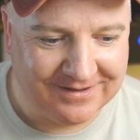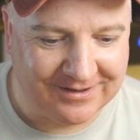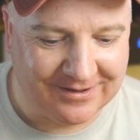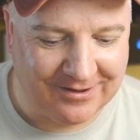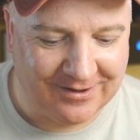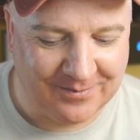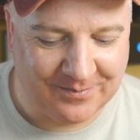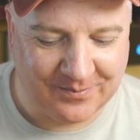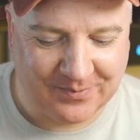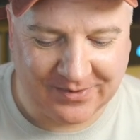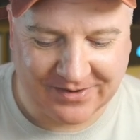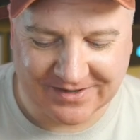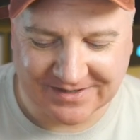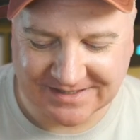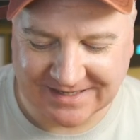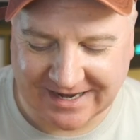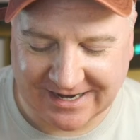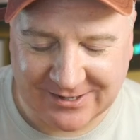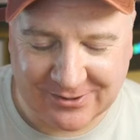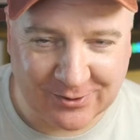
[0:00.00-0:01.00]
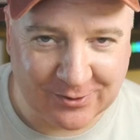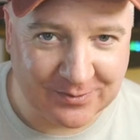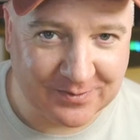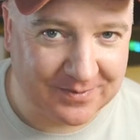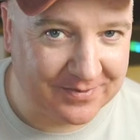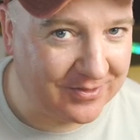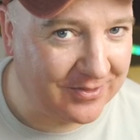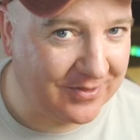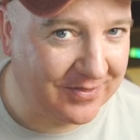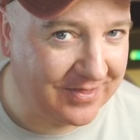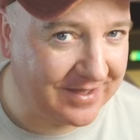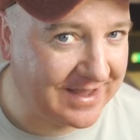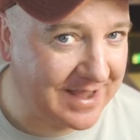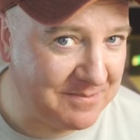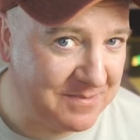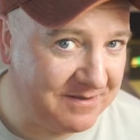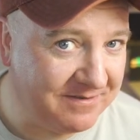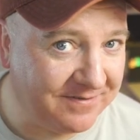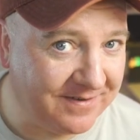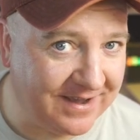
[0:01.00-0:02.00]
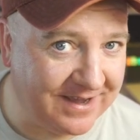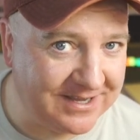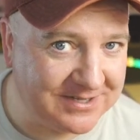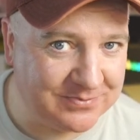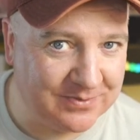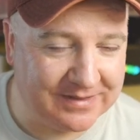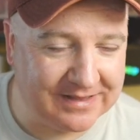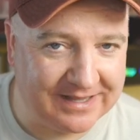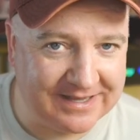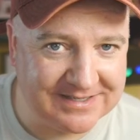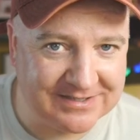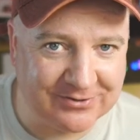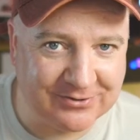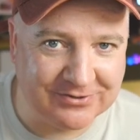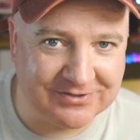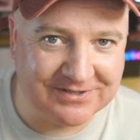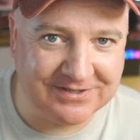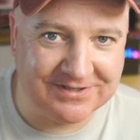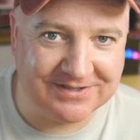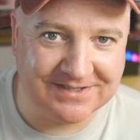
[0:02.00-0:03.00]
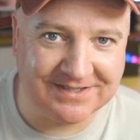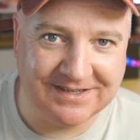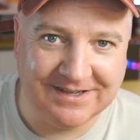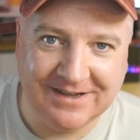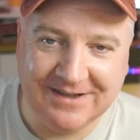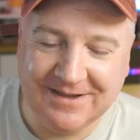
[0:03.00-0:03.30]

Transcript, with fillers: uh, because I know that there can be fires with laser cutters.